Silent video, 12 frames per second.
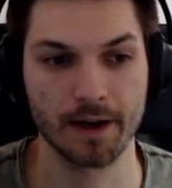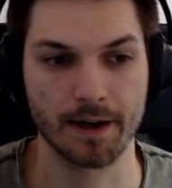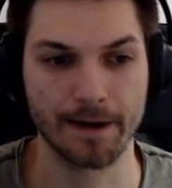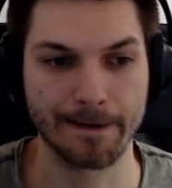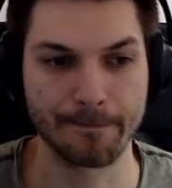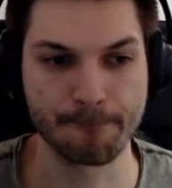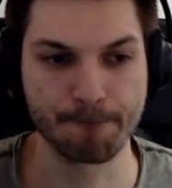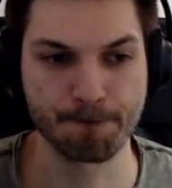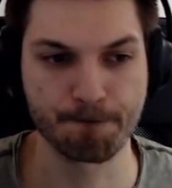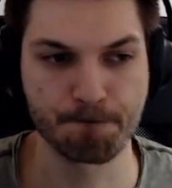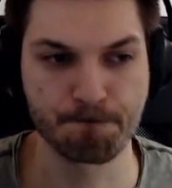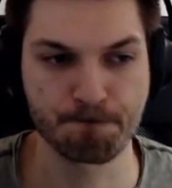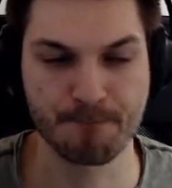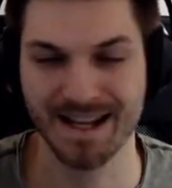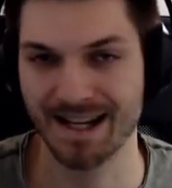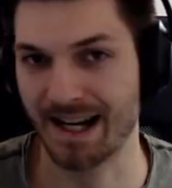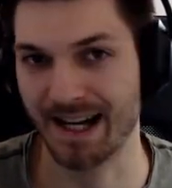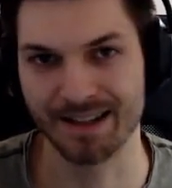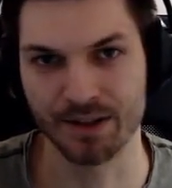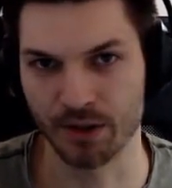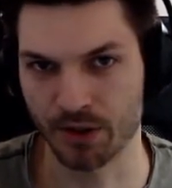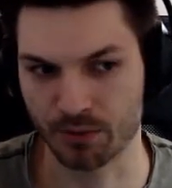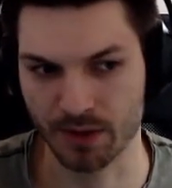I don't know.